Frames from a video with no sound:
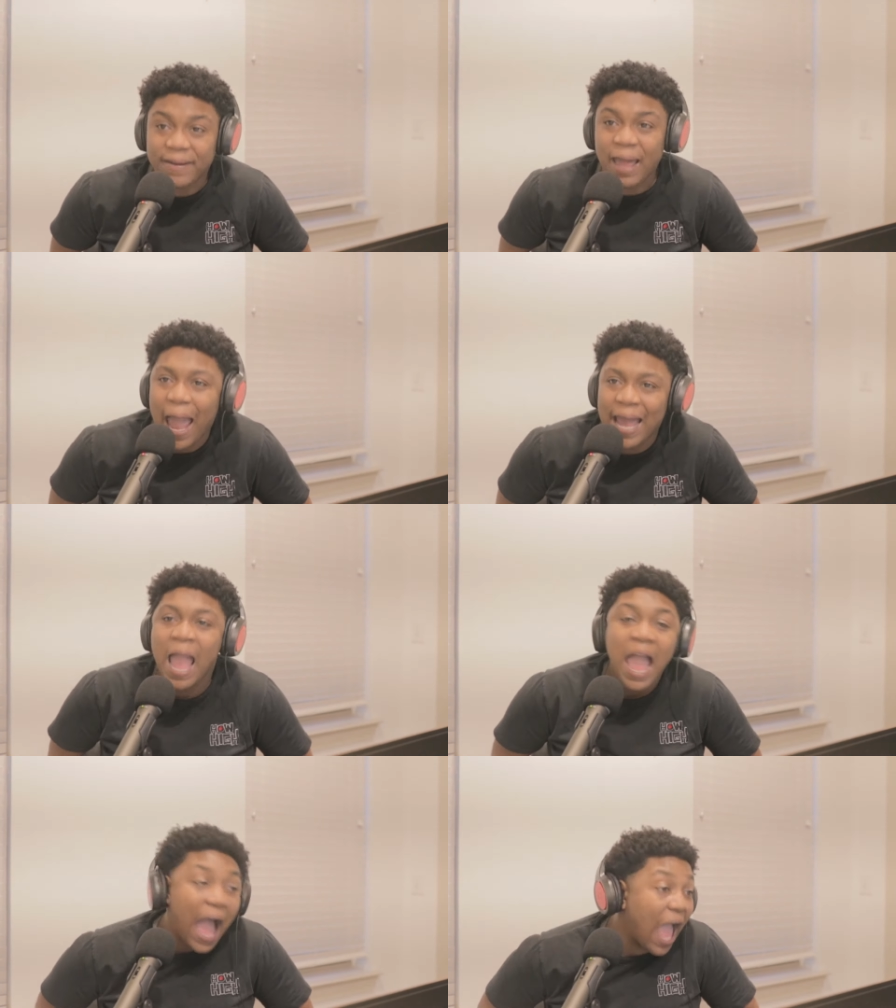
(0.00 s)
Okay.
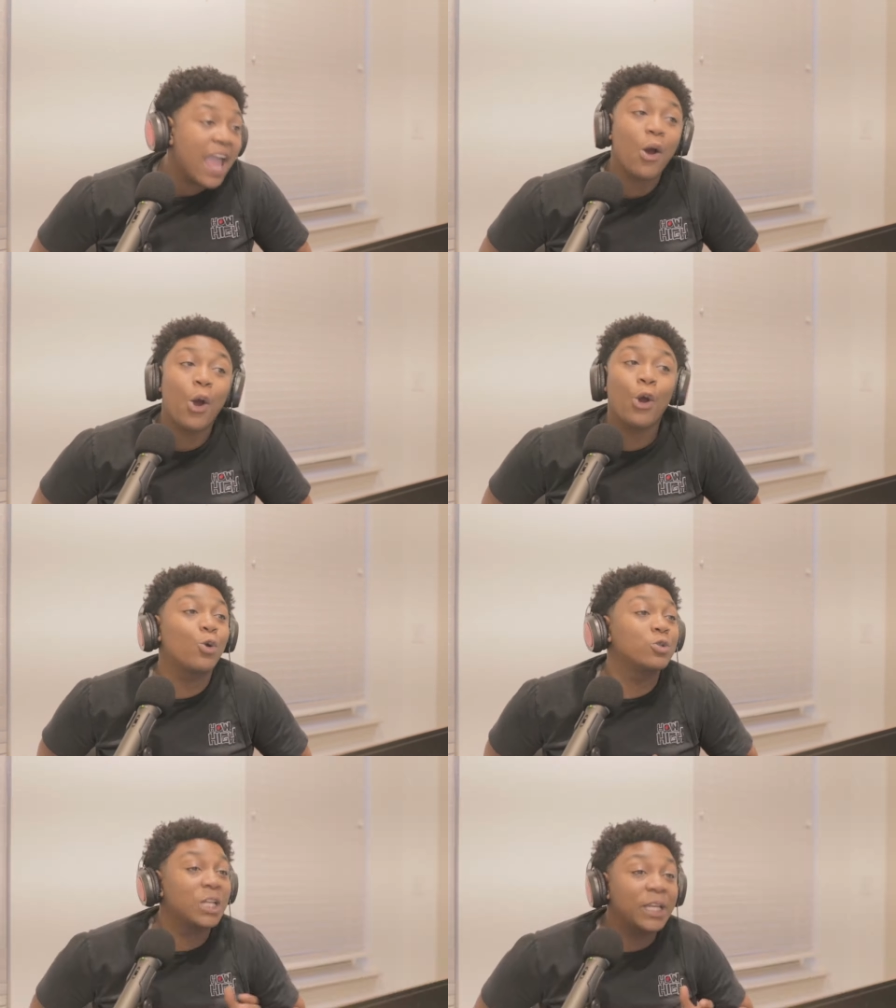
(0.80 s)
I ain't heard
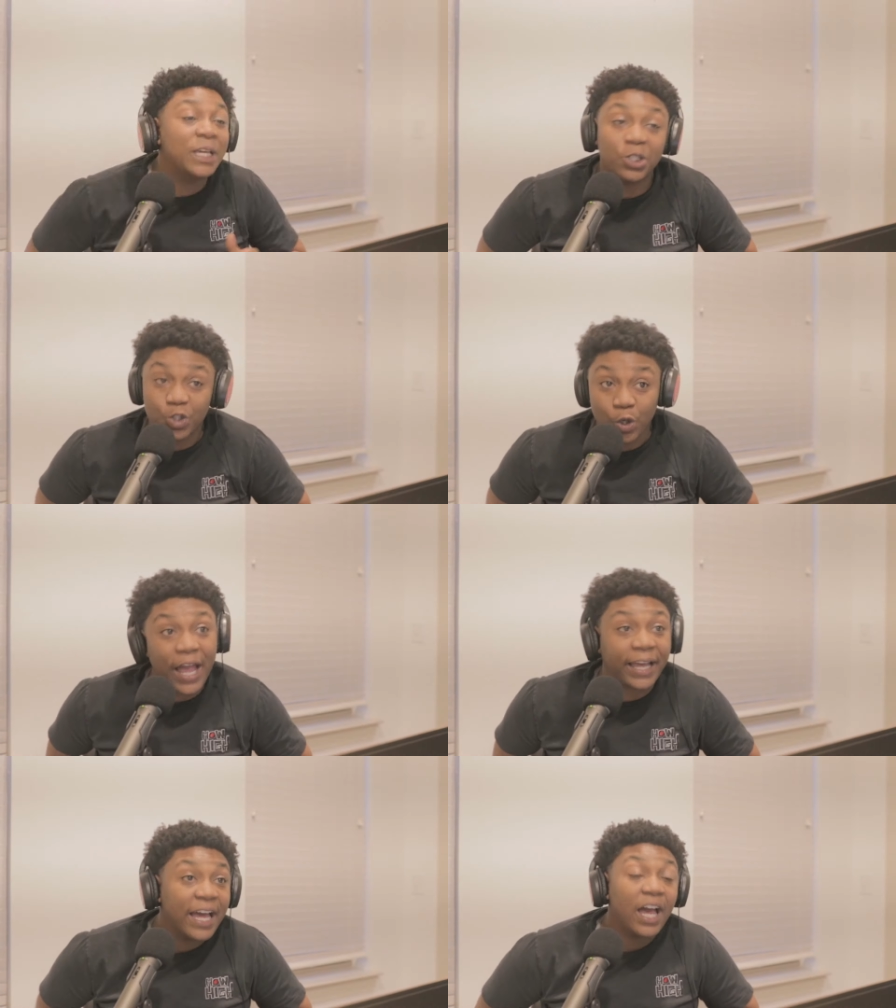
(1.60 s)
no Selena
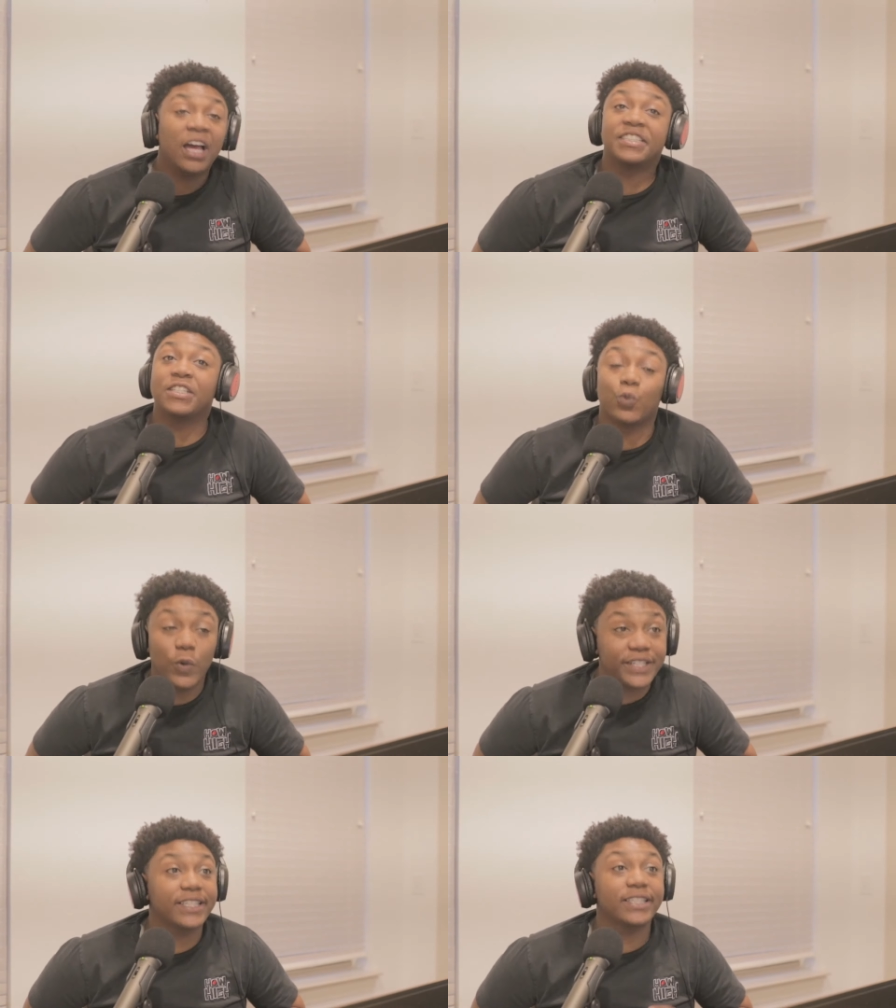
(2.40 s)
track since
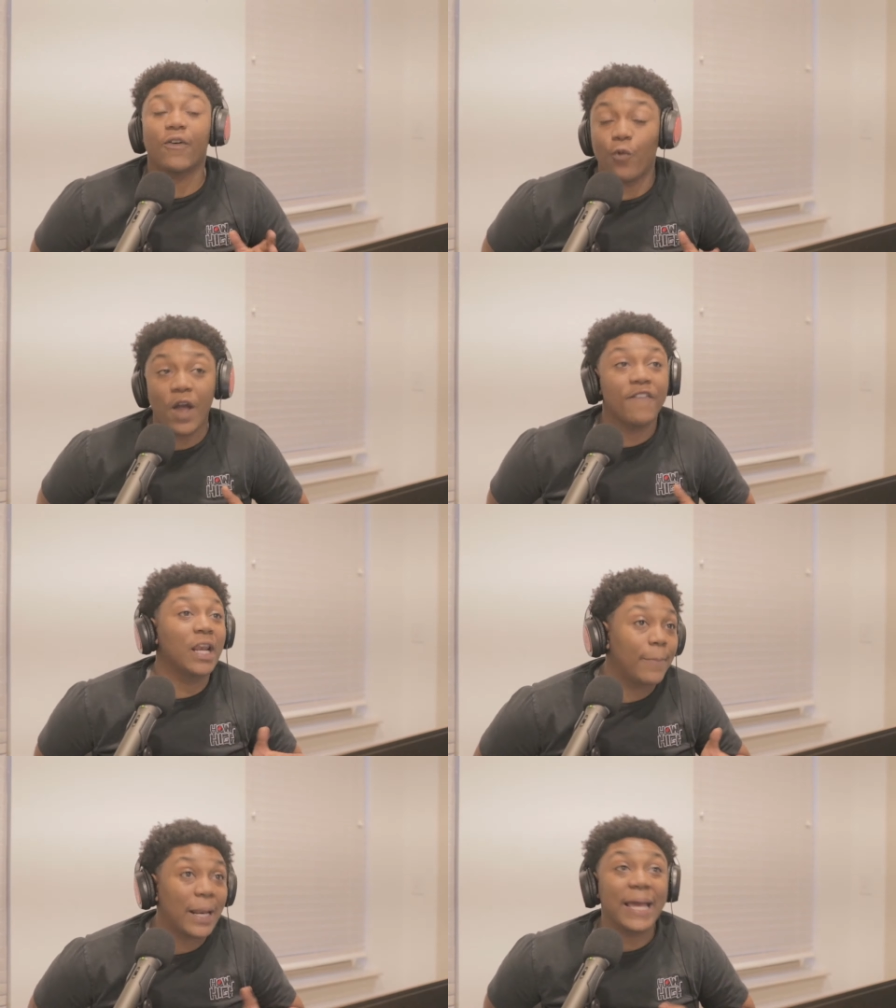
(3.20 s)
Wizards of
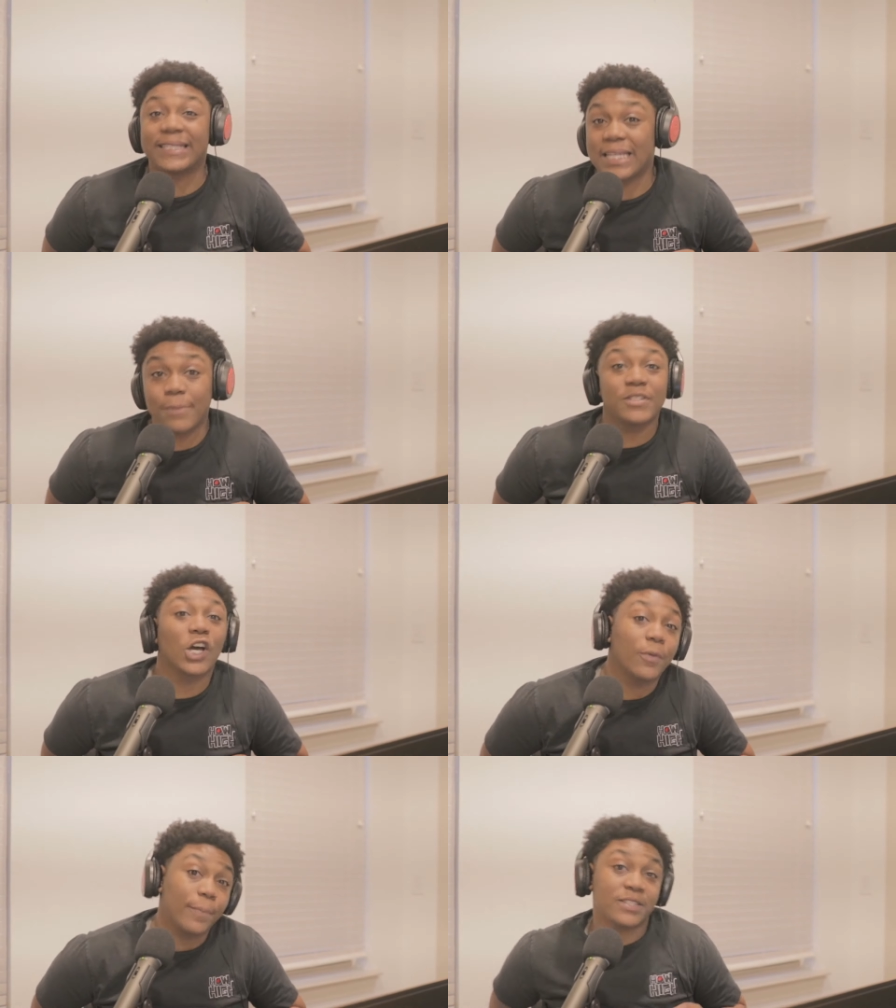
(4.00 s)
Waverly Place. And I'm
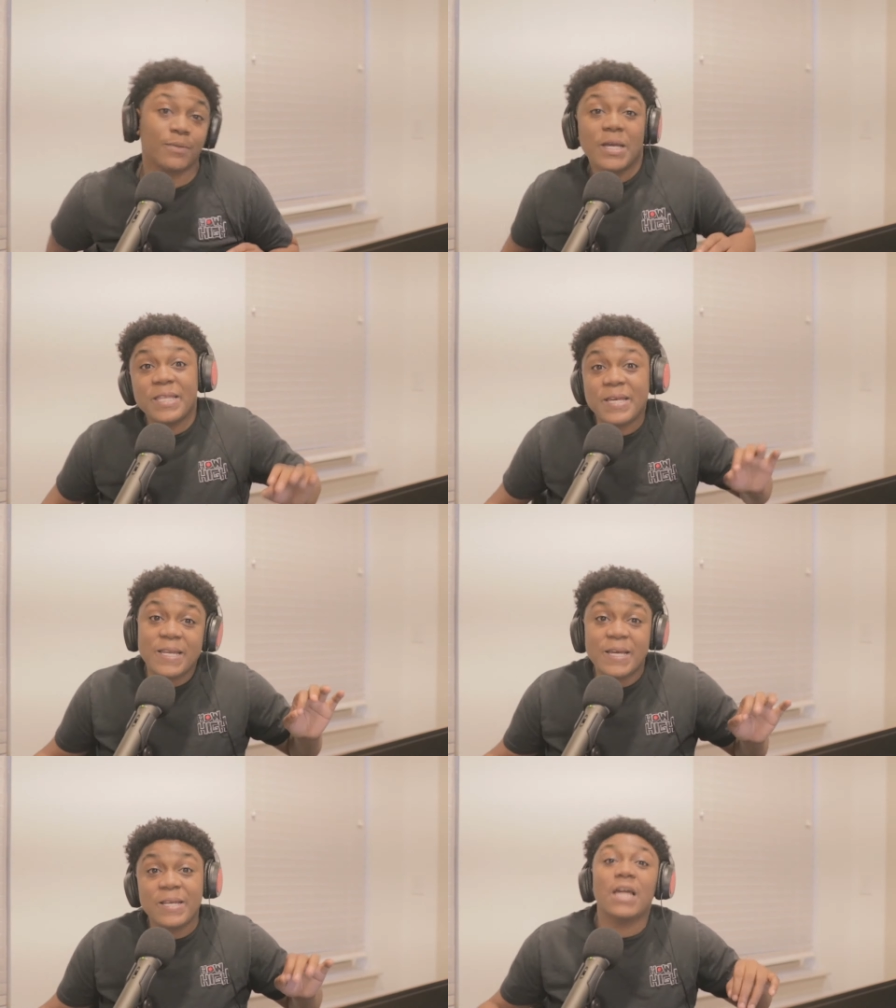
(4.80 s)
talking about some
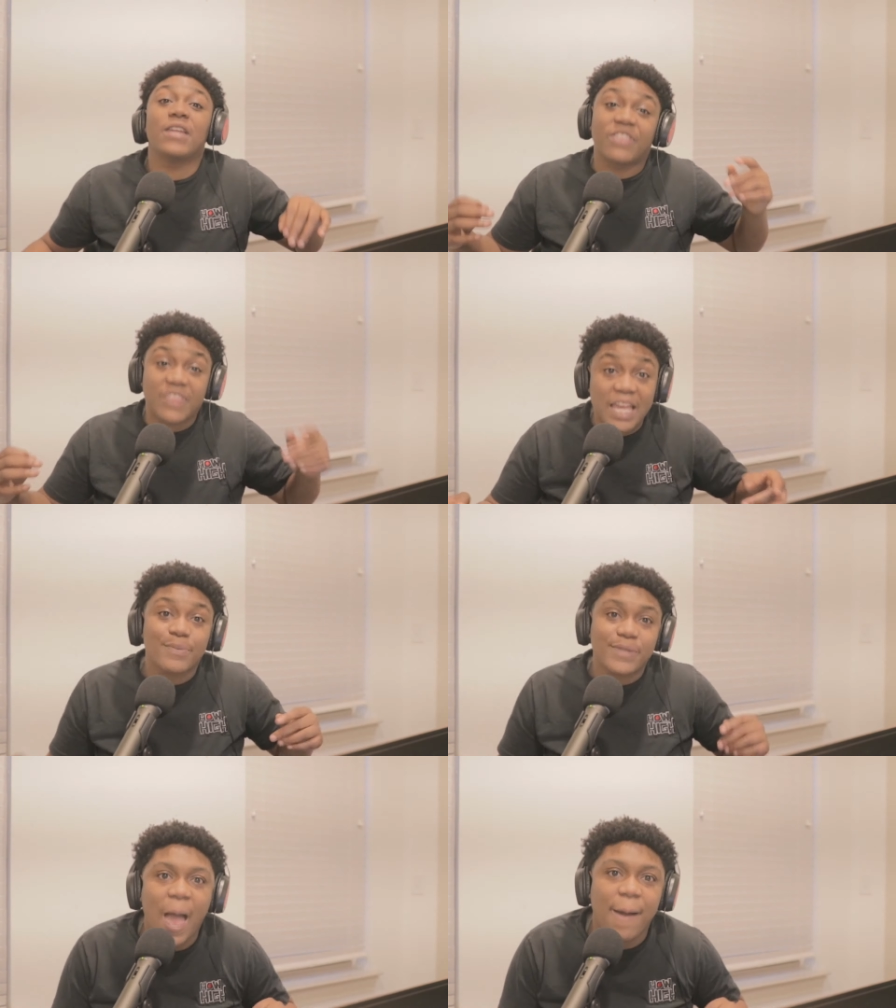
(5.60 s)
the theme
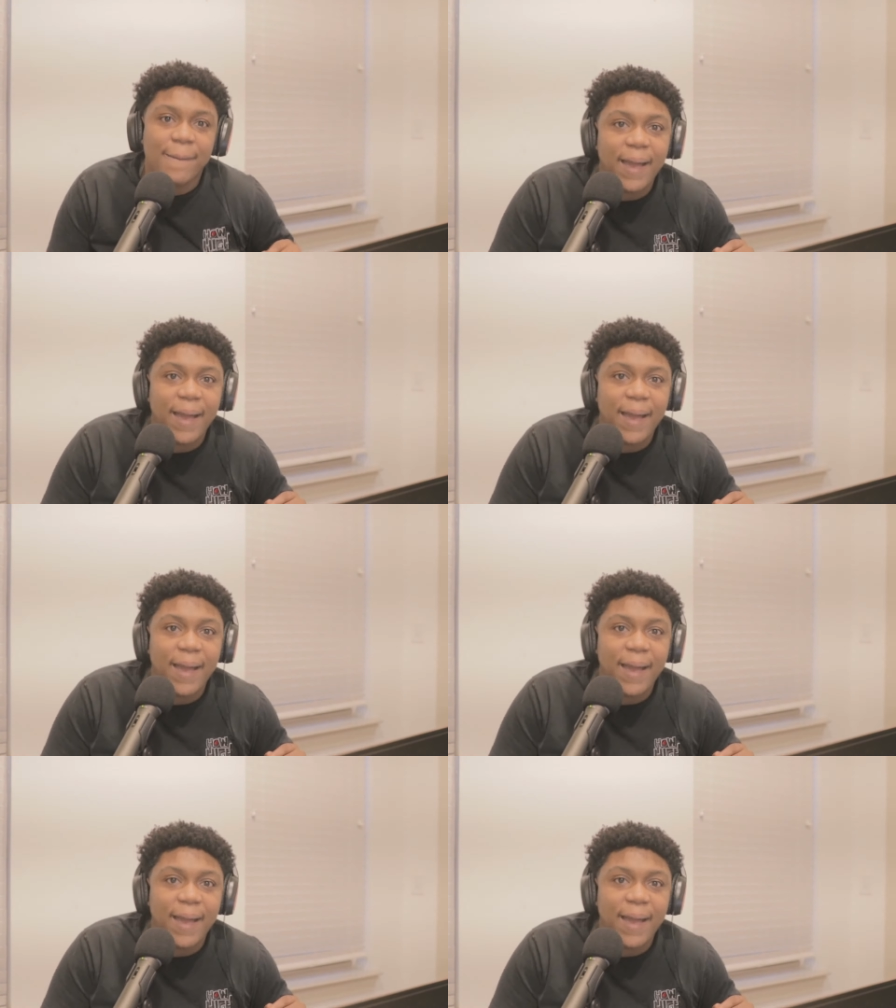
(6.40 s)
song.